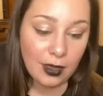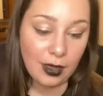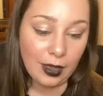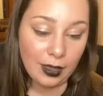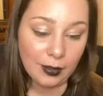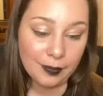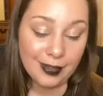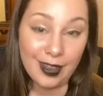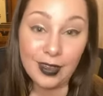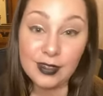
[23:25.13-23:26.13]
It
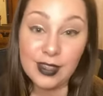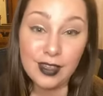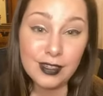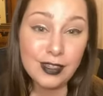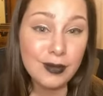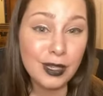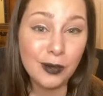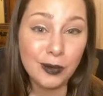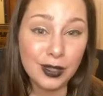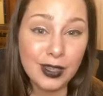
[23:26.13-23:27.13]
has lasted me a
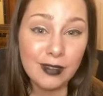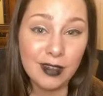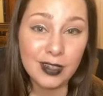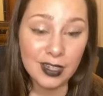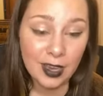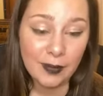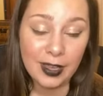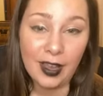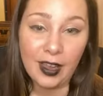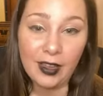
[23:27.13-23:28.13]
really long time.
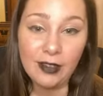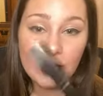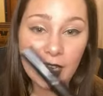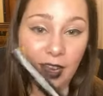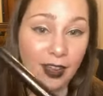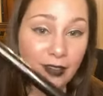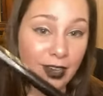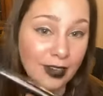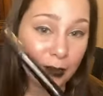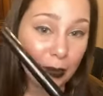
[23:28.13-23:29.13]
Like I haven't
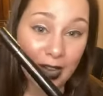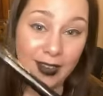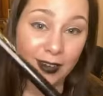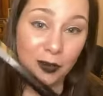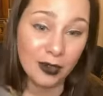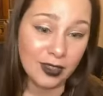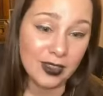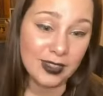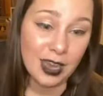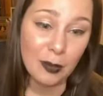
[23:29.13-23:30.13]
had to buy a new one of
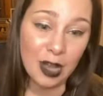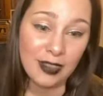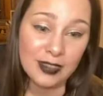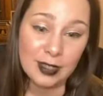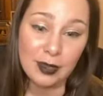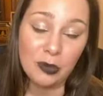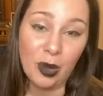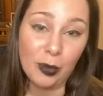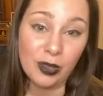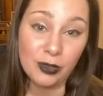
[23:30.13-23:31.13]
these, and I bought this like
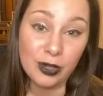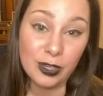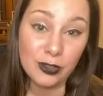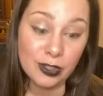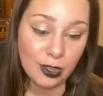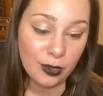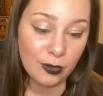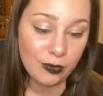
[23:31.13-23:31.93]
probably 3 years ago.